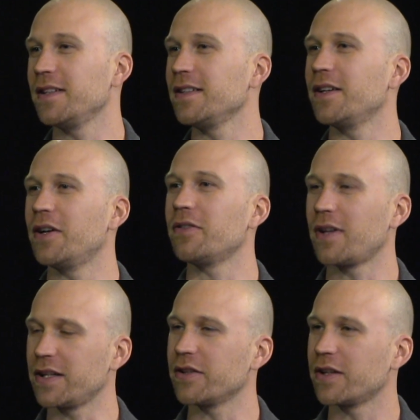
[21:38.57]
You know,
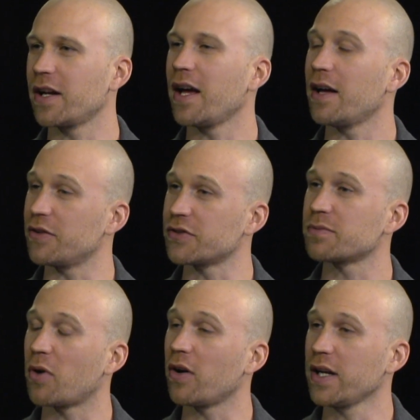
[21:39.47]
like, you're going to have a
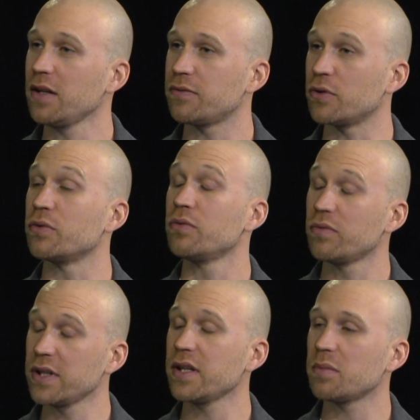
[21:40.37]
small handful who
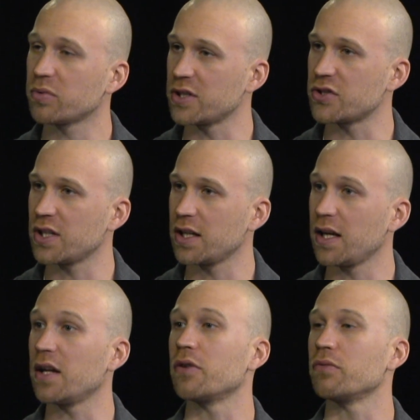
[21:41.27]
really appreciate it and
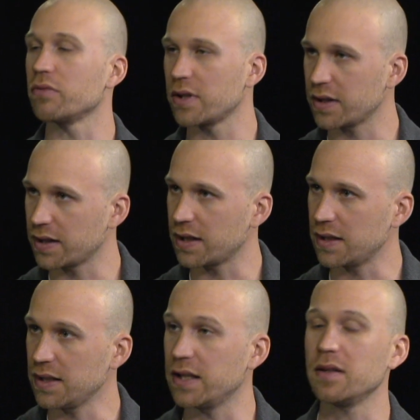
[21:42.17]
are really going to
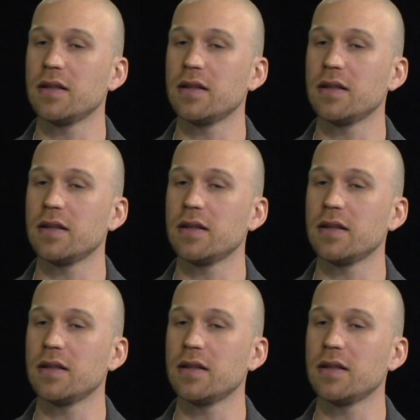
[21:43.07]
need it,